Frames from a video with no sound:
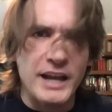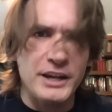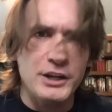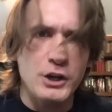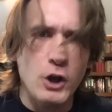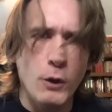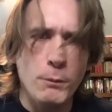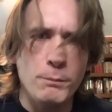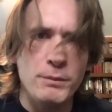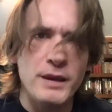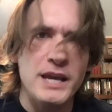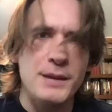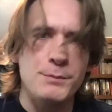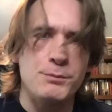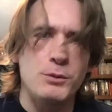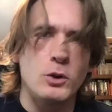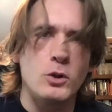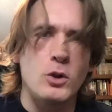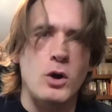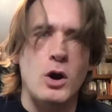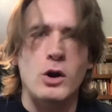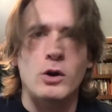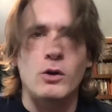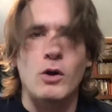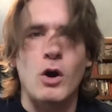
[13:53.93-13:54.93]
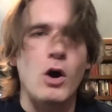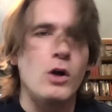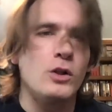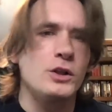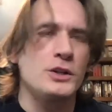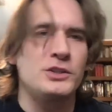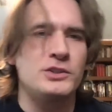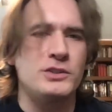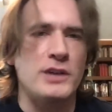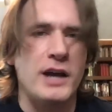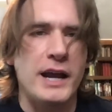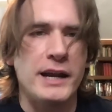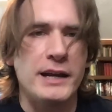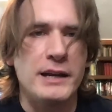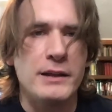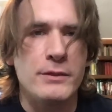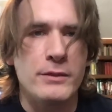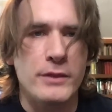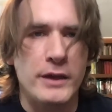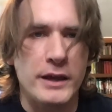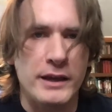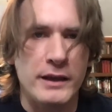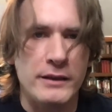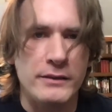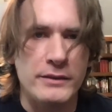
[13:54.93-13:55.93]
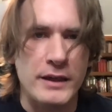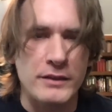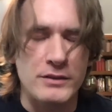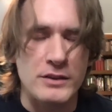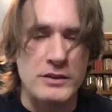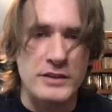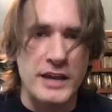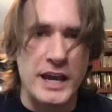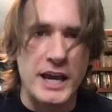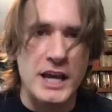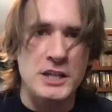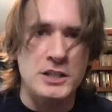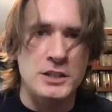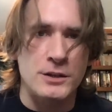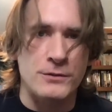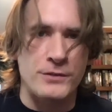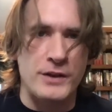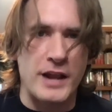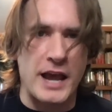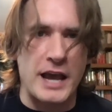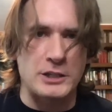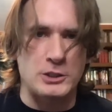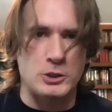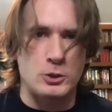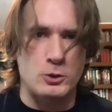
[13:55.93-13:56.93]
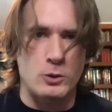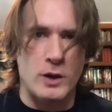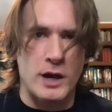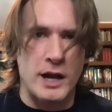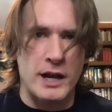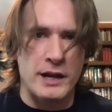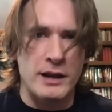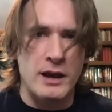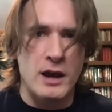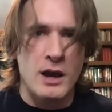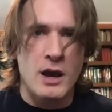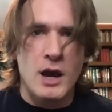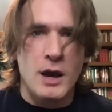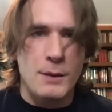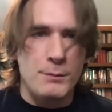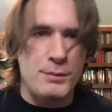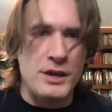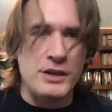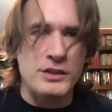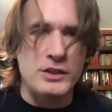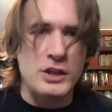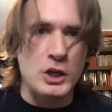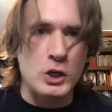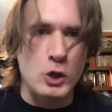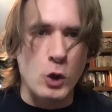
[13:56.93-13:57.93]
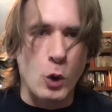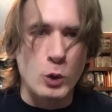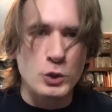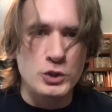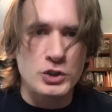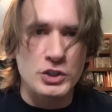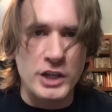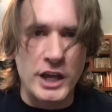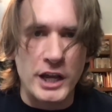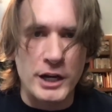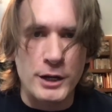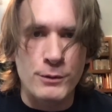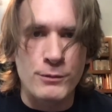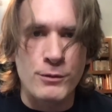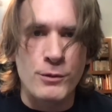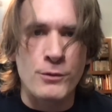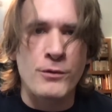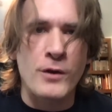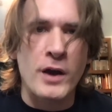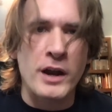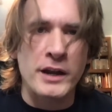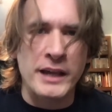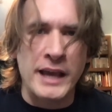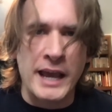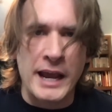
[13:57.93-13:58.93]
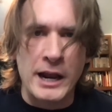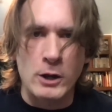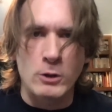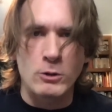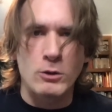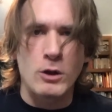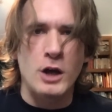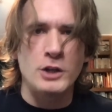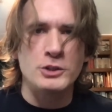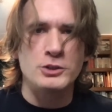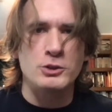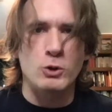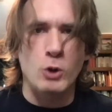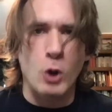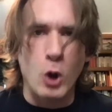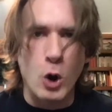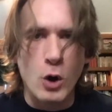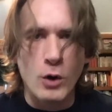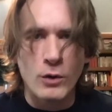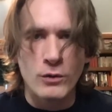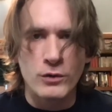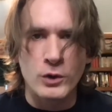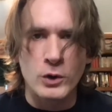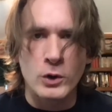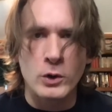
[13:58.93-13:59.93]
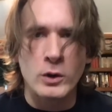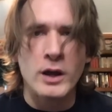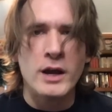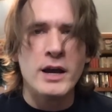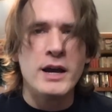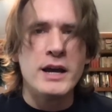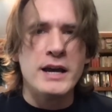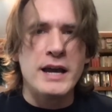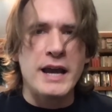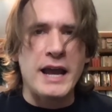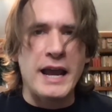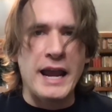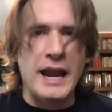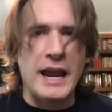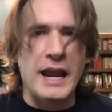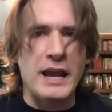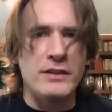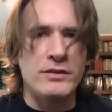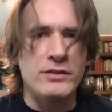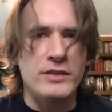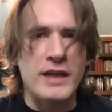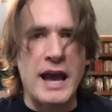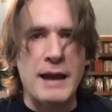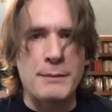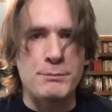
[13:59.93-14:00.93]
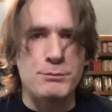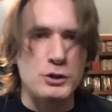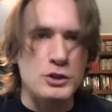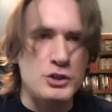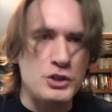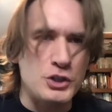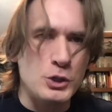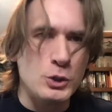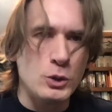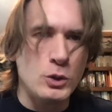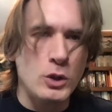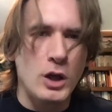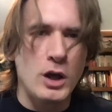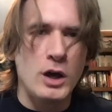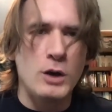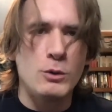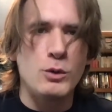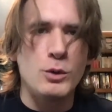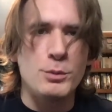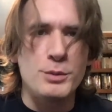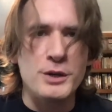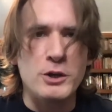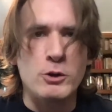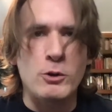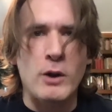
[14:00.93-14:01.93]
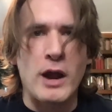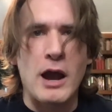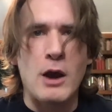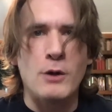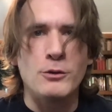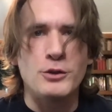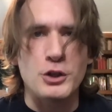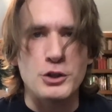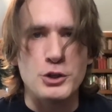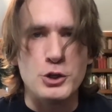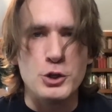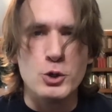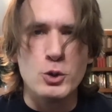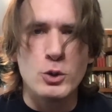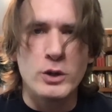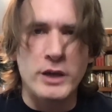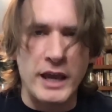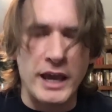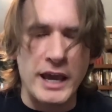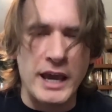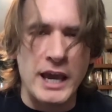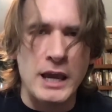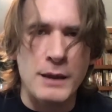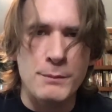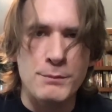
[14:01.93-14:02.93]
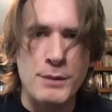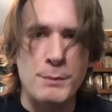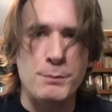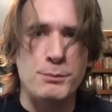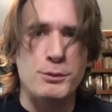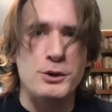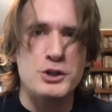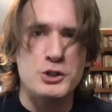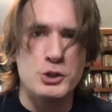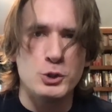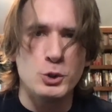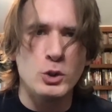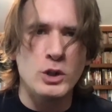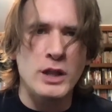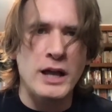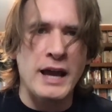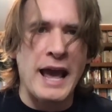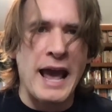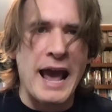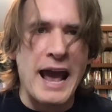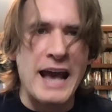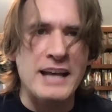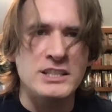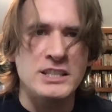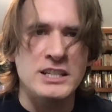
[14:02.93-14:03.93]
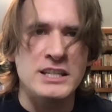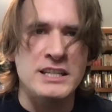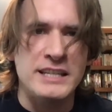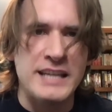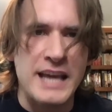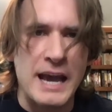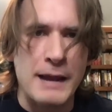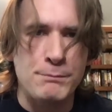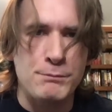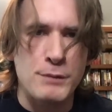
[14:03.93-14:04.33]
know people are all excited thinking that the days of finasteride being the gold standard for fighting hair loss are over and that Breezula will be crowned the new king, but Breezula hasn't yet